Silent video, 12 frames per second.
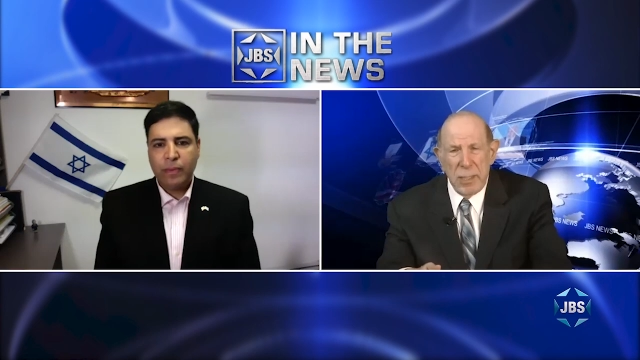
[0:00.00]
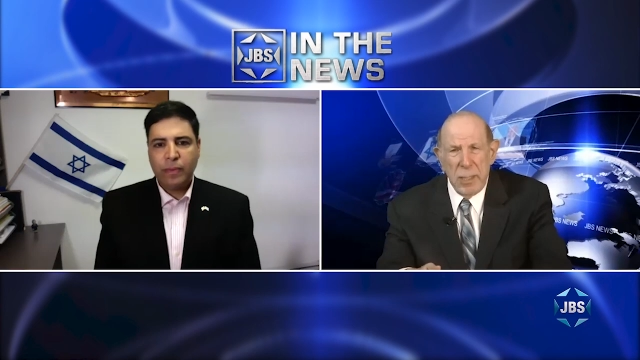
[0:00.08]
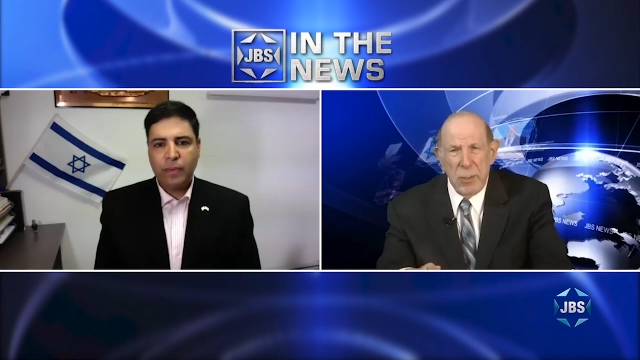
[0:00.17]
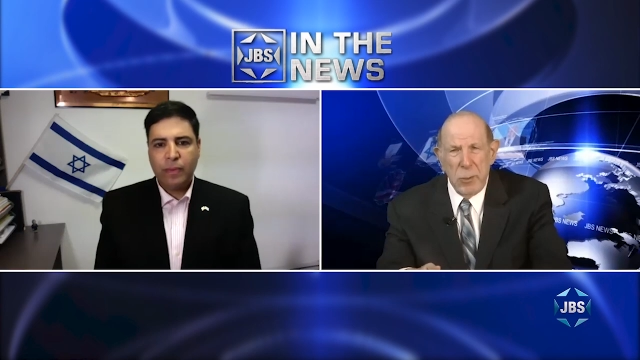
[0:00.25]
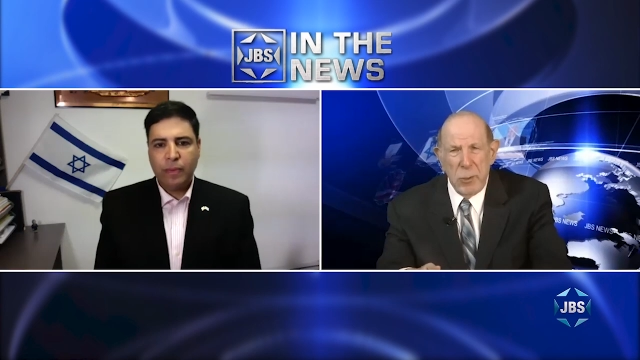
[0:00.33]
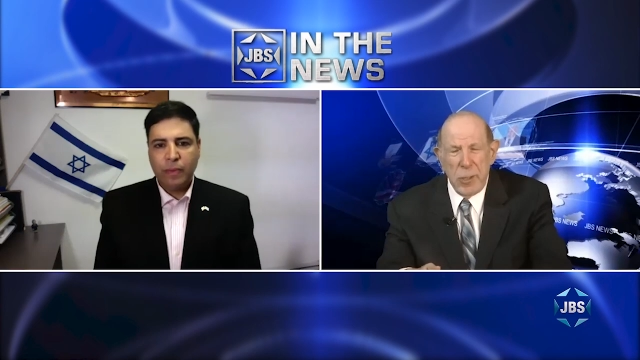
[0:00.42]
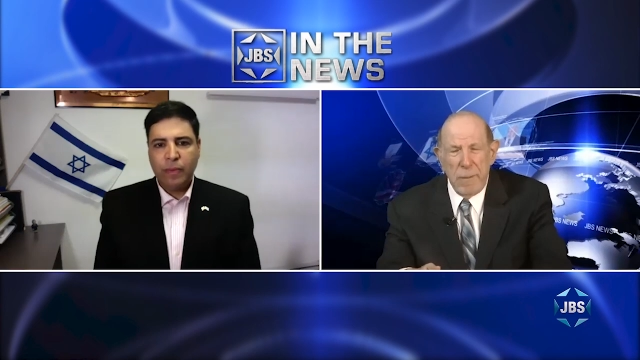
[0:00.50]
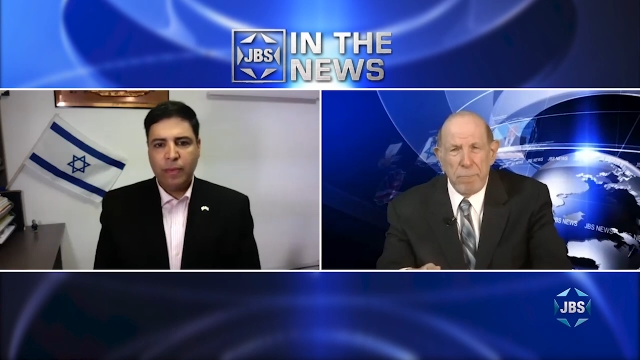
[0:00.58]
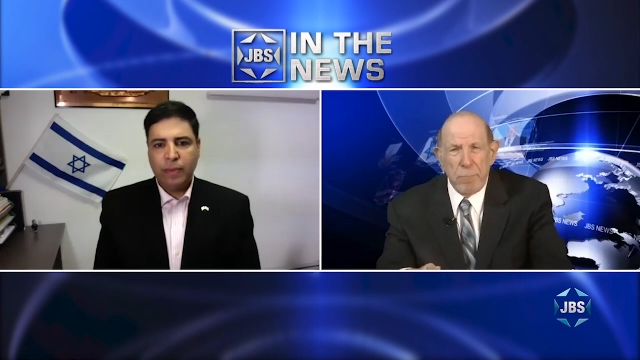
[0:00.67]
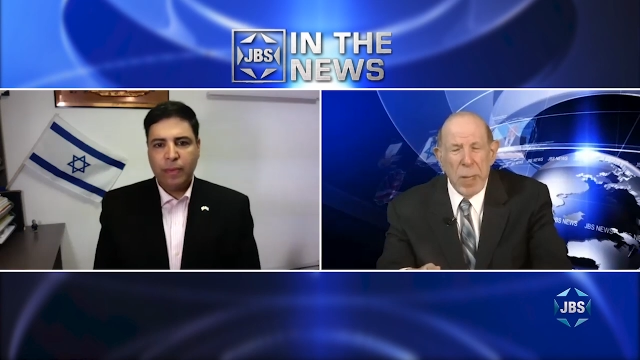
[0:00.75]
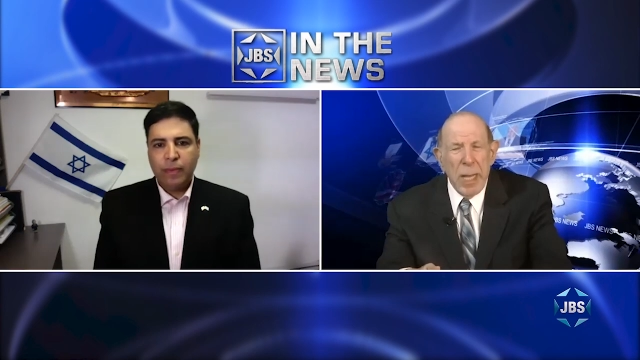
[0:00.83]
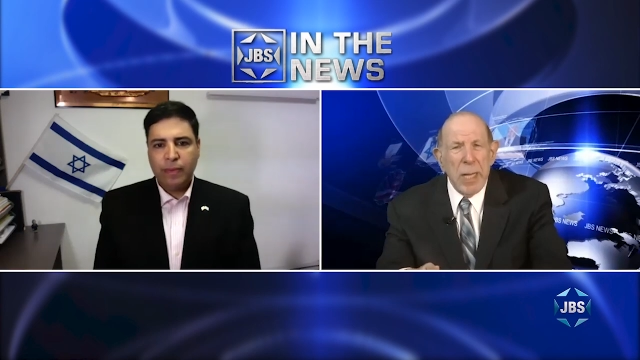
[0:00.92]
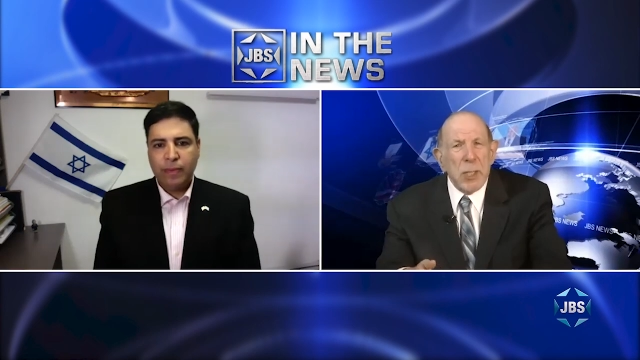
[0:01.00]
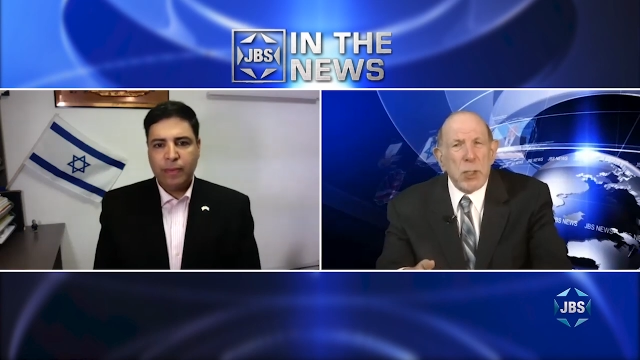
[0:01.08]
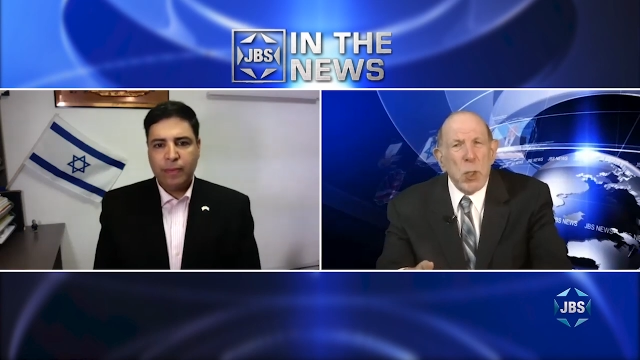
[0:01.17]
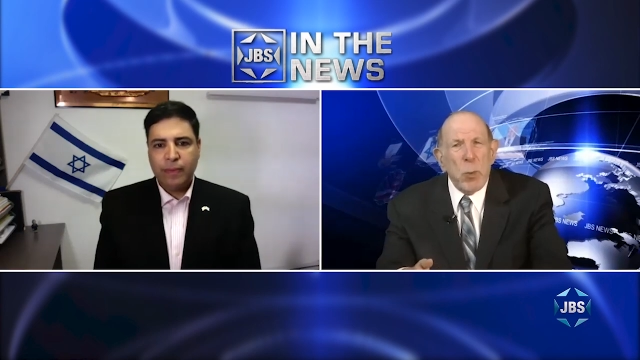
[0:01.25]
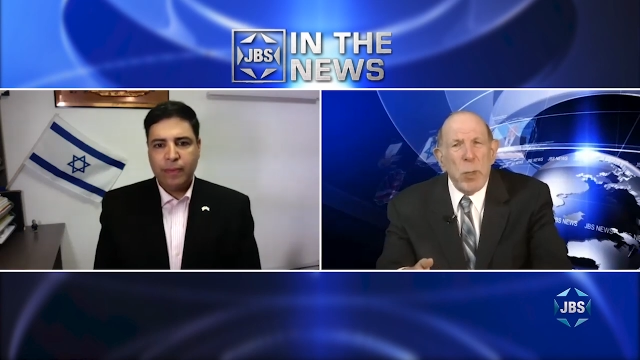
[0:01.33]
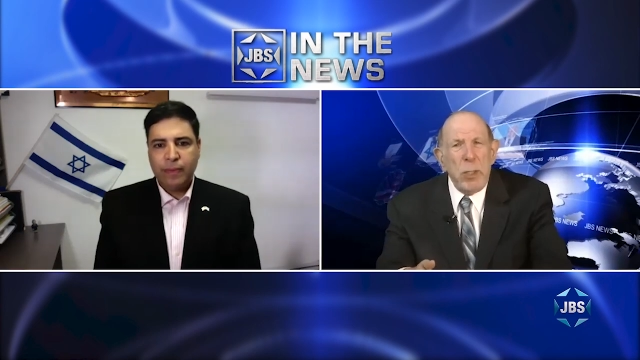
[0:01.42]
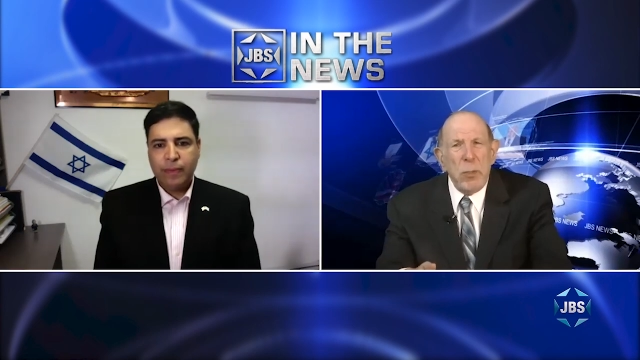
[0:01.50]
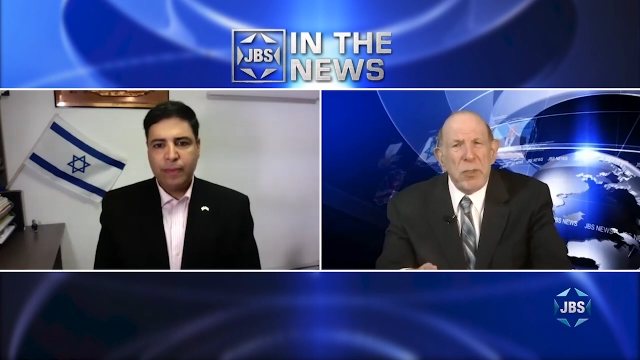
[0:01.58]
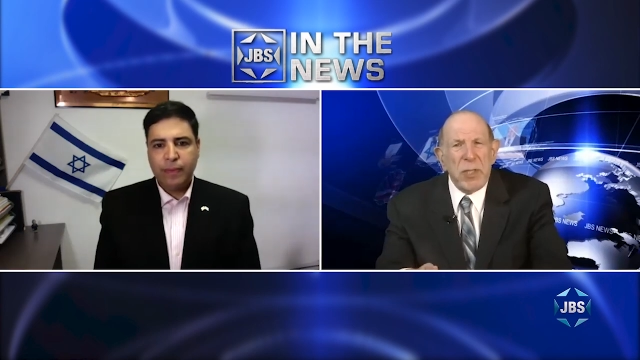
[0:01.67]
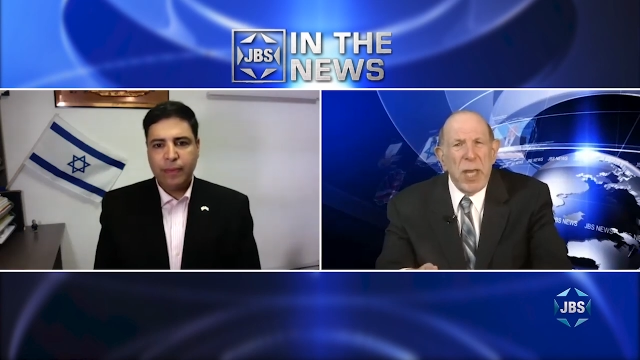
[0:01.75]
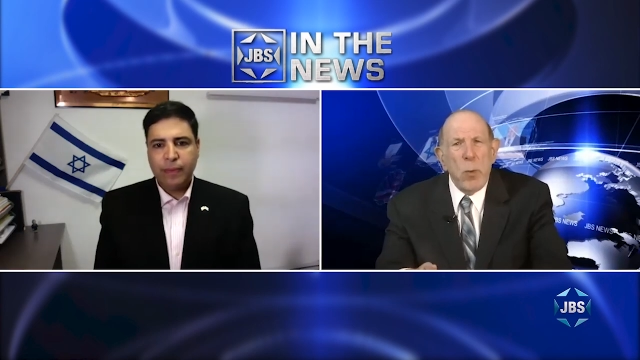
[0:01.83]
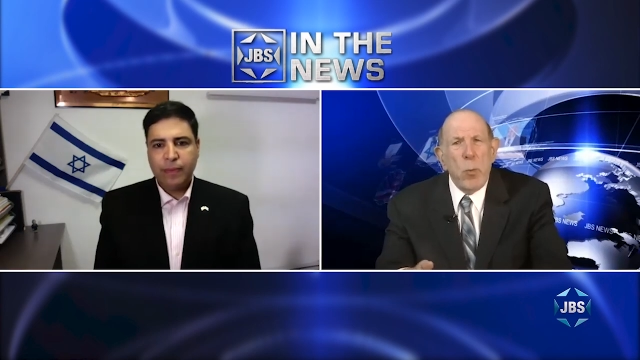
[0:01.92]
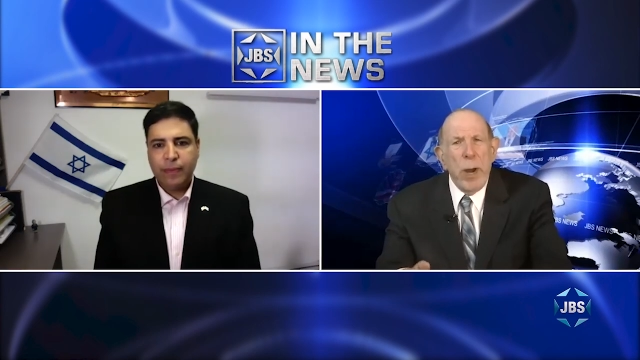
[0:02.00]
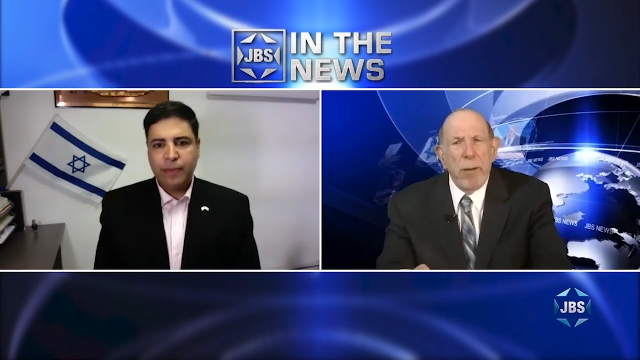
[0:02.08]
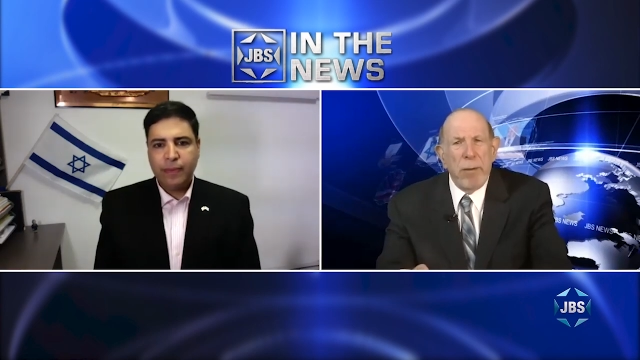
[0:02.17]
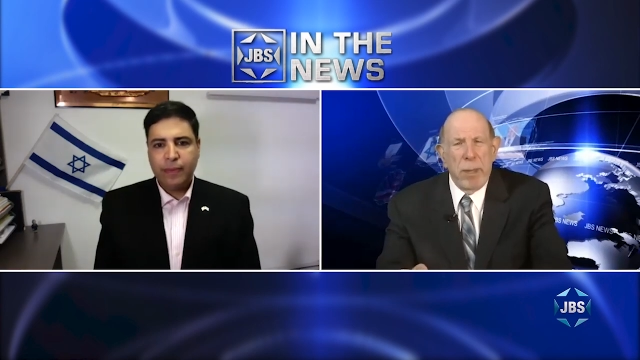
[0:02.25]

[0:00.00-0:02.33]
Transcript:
Speaker 1: solution. So when you say, where are